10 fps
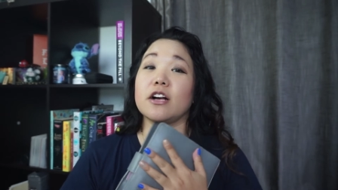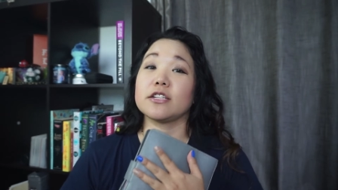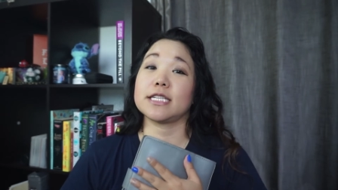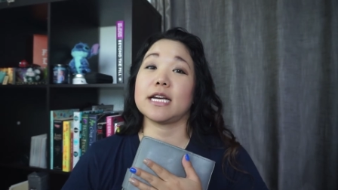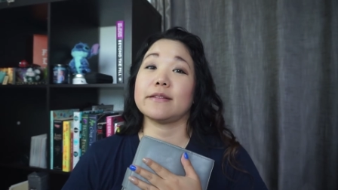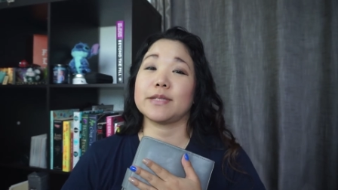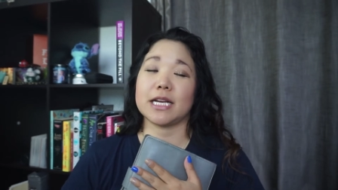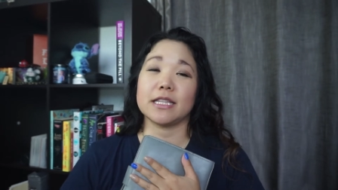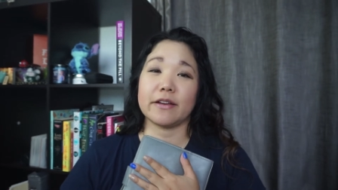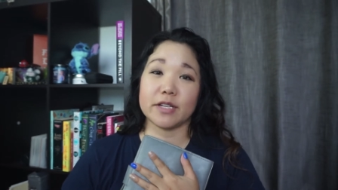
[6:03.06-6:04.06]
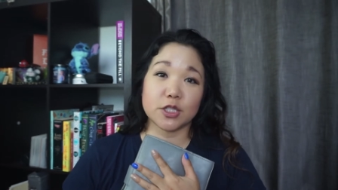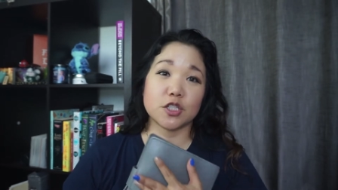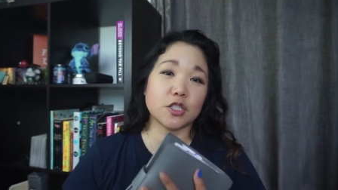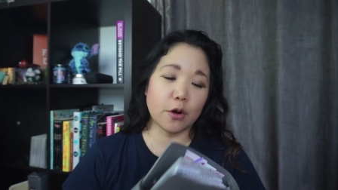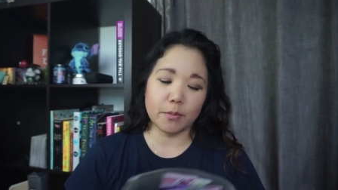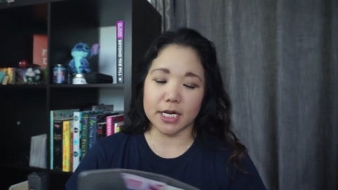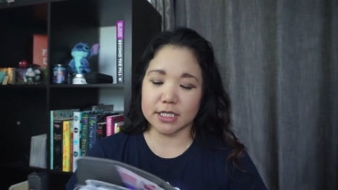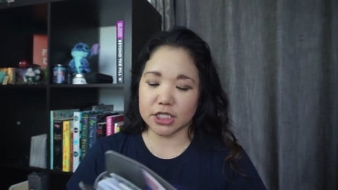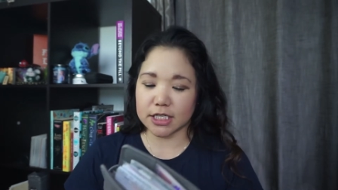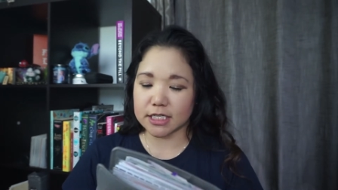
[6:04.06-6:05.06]
all times. I love it so
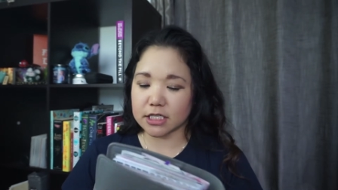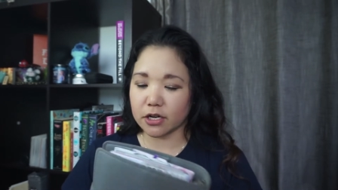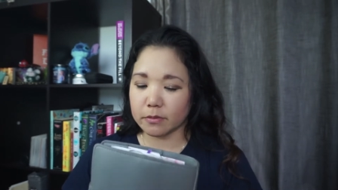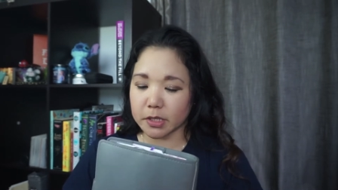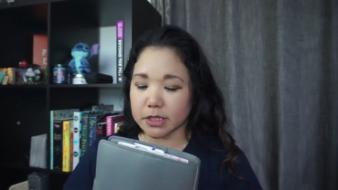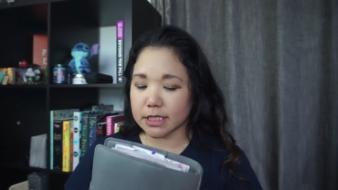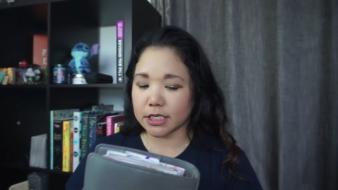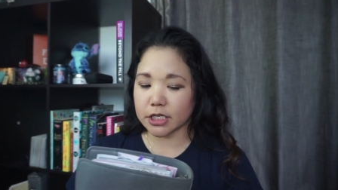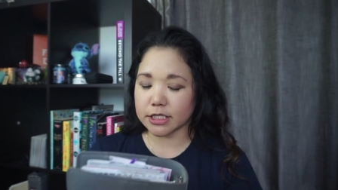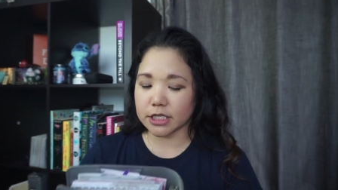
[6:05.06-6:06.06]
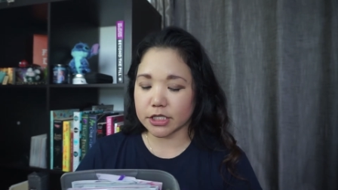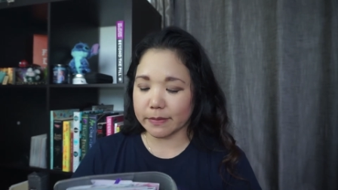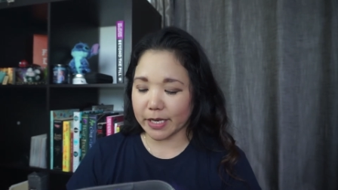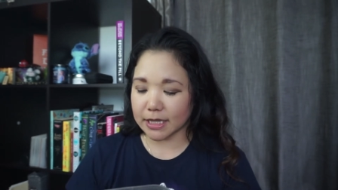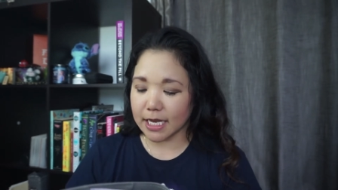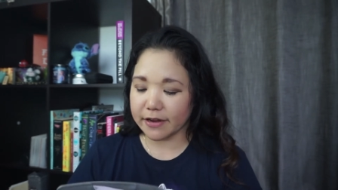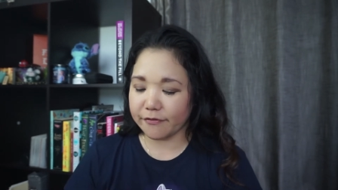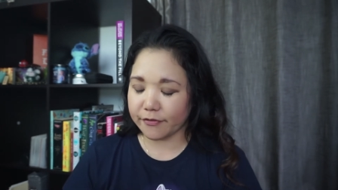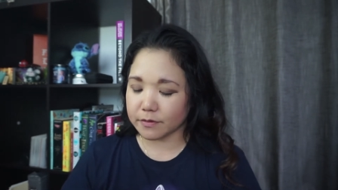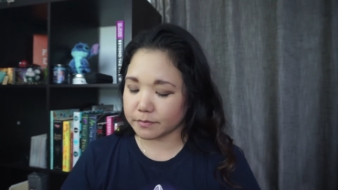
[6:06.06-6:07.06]
much. It is almost near and dear to my
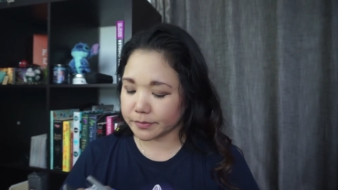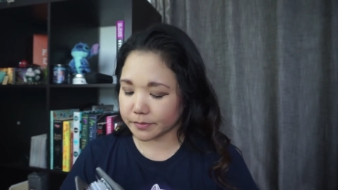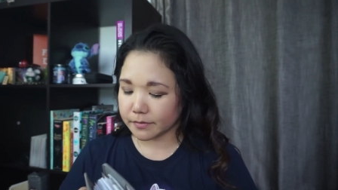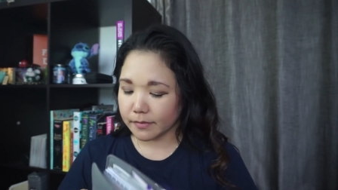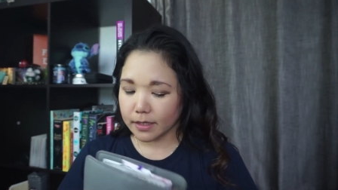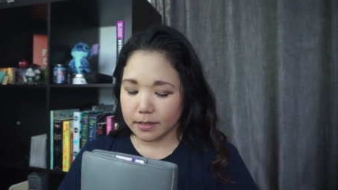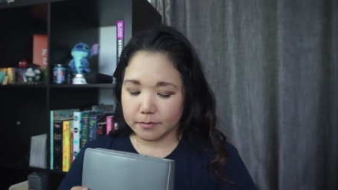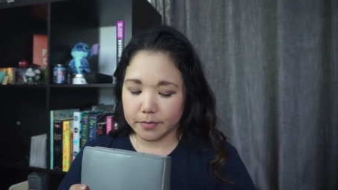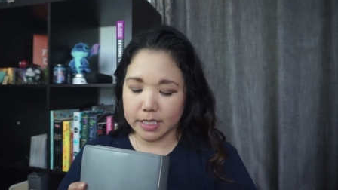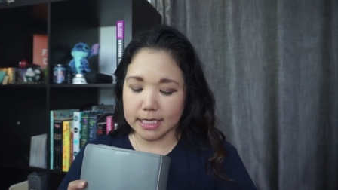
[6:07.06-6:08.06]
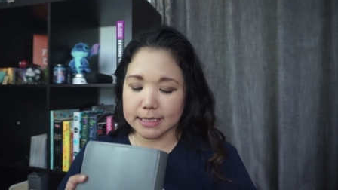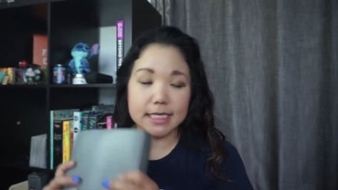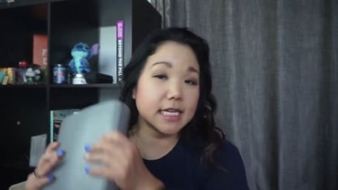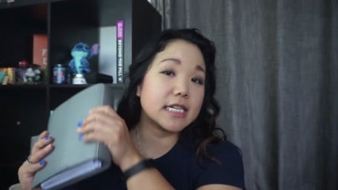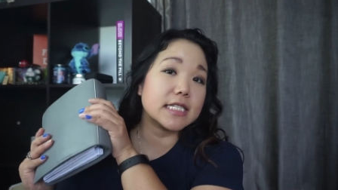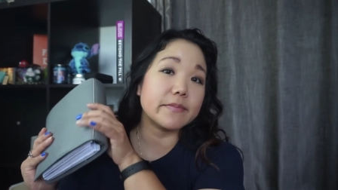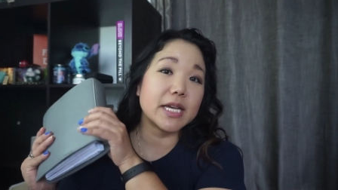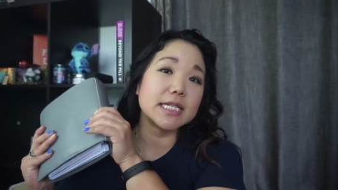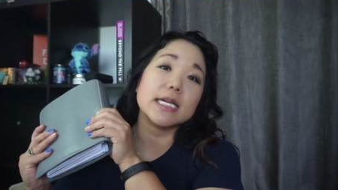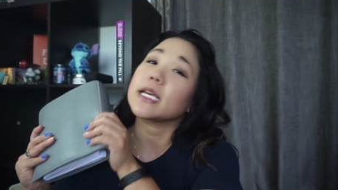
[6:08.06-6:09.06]
life. But yes, it is
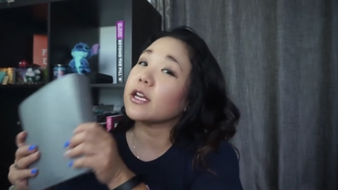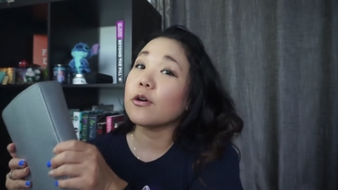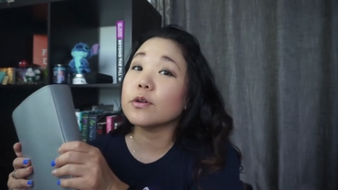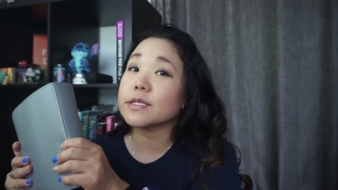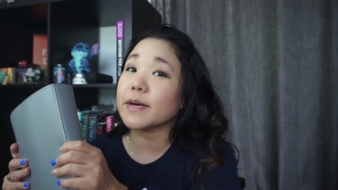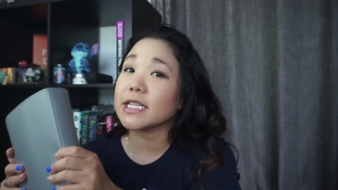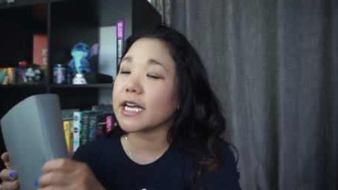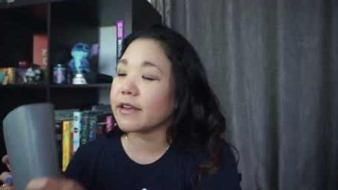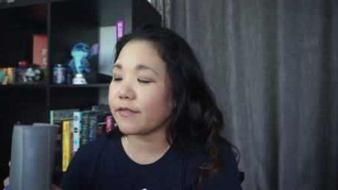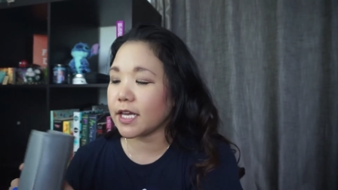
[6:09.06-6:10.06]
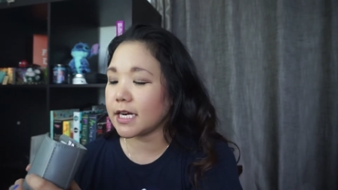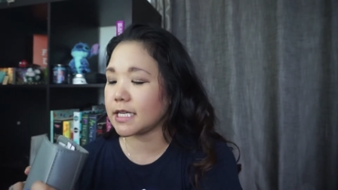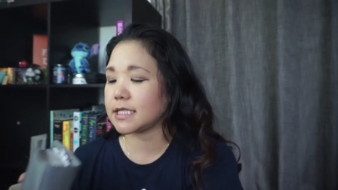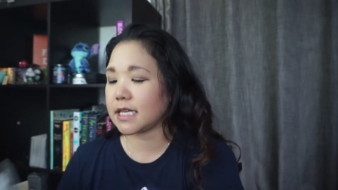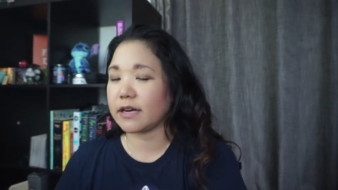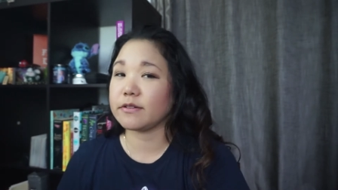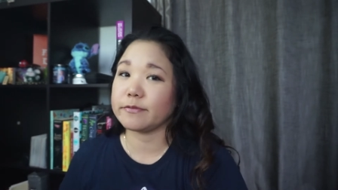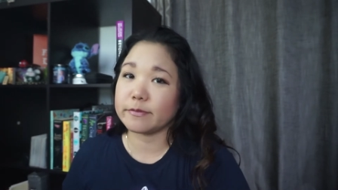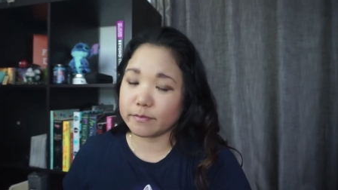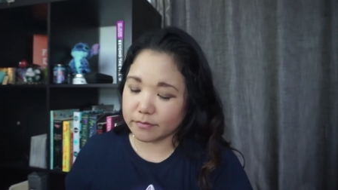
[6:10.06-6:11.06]
amazing. It holds my life in it. I would
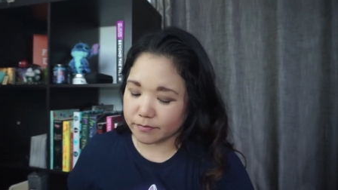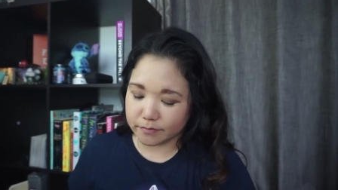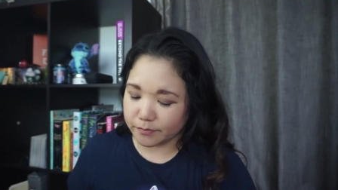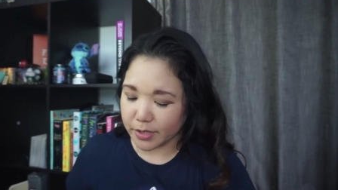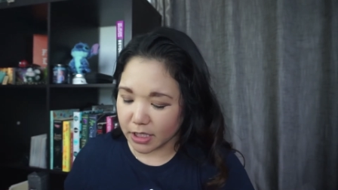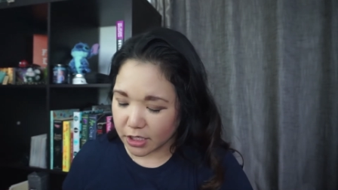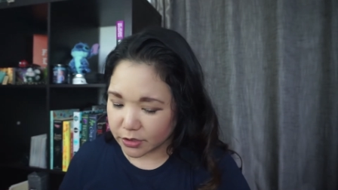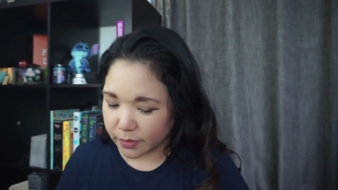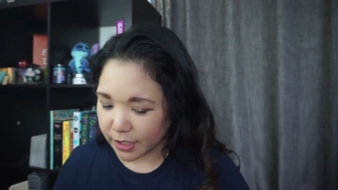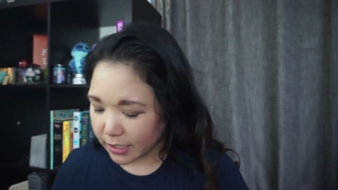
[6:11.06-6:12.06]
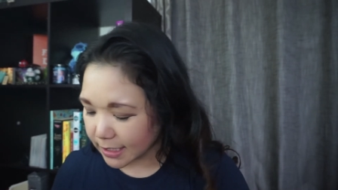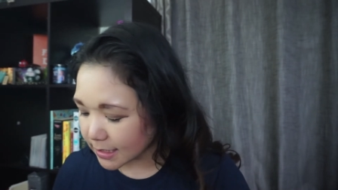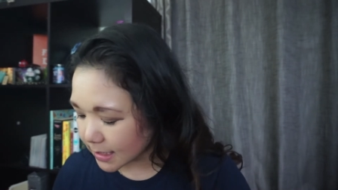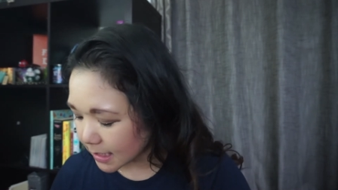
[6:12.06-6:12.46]
be lost without it.